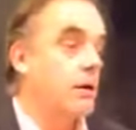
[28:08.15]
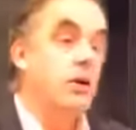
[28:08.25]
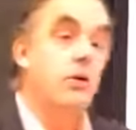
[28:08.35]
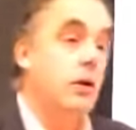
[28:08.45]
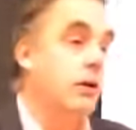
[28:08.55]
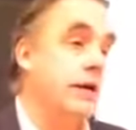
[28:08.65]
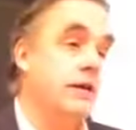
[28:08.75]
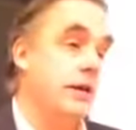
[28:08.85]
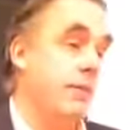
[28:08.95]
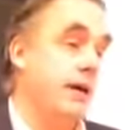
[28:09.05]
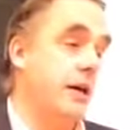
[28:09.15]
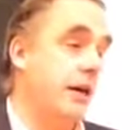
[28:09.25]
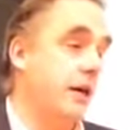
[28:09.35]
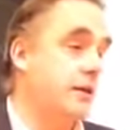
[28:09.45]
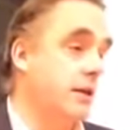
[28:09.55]
you could easily make a
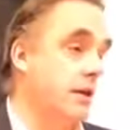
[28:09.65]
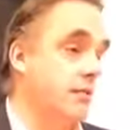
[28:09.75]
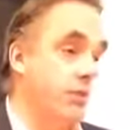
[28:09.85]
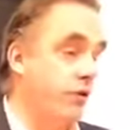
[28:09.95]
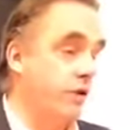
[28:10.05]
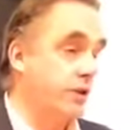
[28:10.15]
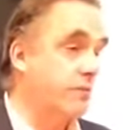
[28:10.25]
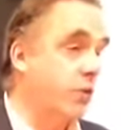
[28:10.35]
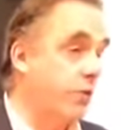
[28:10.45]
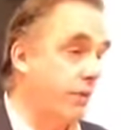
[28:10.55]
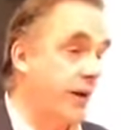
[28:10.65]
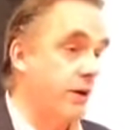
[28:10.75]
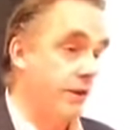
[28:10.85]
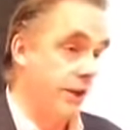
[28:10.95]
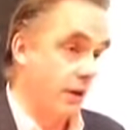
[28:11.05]
case that a movie is more
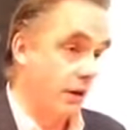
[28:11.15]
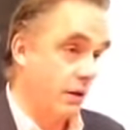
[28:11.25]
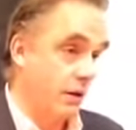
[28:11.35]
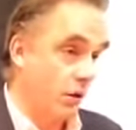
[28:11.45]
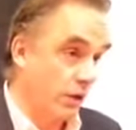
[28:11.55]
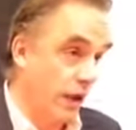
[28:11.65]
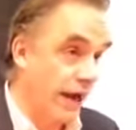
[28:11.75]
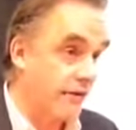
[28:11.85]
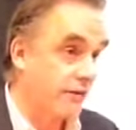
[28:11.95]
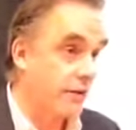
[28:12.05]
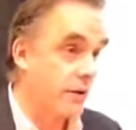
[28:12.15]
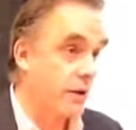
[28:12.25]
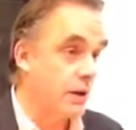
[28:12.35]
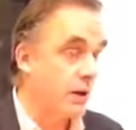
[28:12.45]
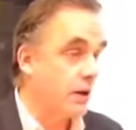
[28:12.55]
real than normal life.
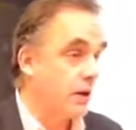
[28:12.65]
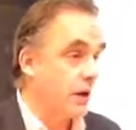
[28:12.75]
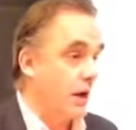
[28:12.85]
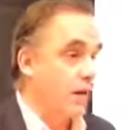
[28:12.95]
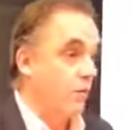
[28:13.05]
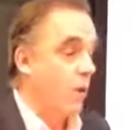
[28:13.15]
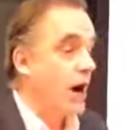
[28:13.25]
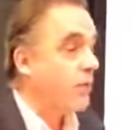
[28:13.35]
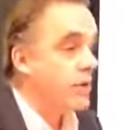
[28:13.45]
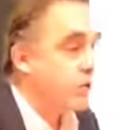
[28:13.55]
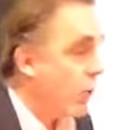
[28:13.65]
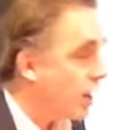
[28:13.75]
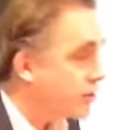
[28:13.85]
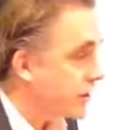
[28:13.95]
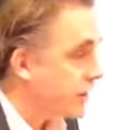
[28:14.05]
Why would you
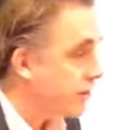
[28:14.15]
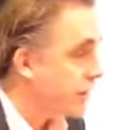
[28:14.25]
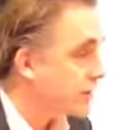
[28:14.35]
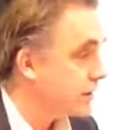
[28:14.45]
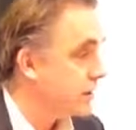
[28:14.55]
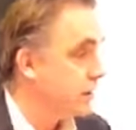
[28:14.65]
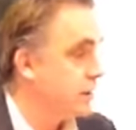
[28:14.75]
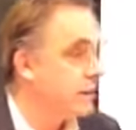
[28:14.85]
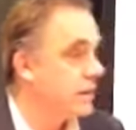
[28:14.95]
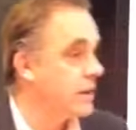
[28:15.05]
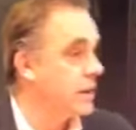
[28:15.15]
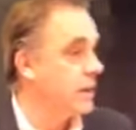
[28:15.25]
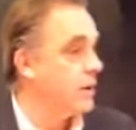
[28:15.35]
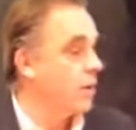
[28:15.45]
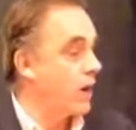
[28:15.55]
watch it otherwise?
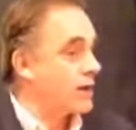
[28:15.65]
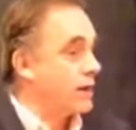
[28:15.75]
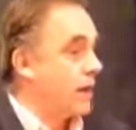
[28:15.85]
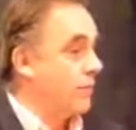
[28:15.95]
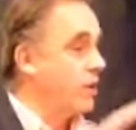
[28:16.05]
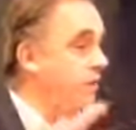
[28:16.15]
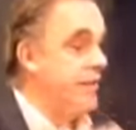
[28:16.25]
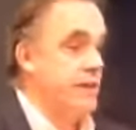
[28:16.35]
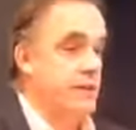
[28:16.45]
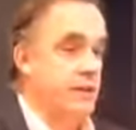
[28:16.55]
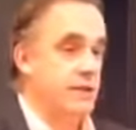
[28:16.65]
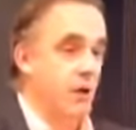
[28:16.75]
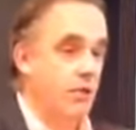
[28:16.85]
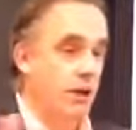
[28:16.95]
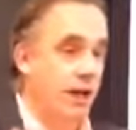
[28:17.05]
What a movie is, is
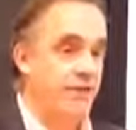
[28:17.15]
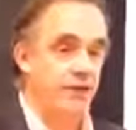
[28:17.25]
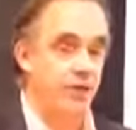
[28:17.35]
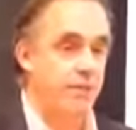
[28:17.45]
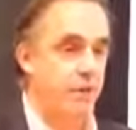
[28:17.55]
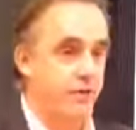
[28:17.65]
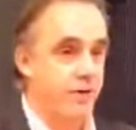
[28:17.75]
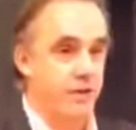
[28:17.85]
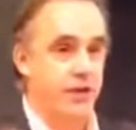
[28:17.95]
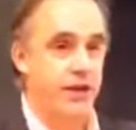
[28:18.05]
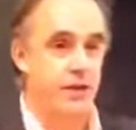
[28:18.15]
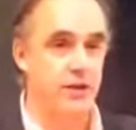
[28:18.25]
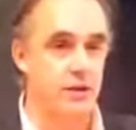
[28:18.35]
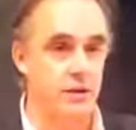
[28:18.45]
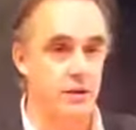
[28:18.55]
normal life stripped of everything
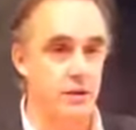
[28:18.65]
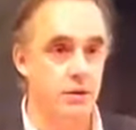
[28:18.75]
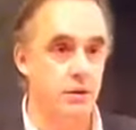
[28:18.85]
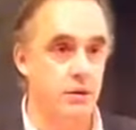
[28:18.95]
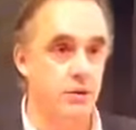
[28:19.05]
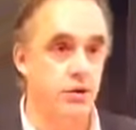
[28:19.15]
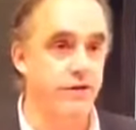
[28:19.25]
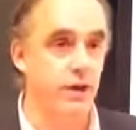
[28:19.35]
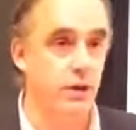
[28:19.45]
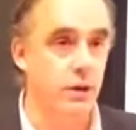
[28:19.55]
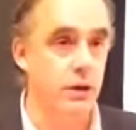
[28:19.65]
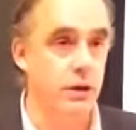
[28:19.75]
that's trivial.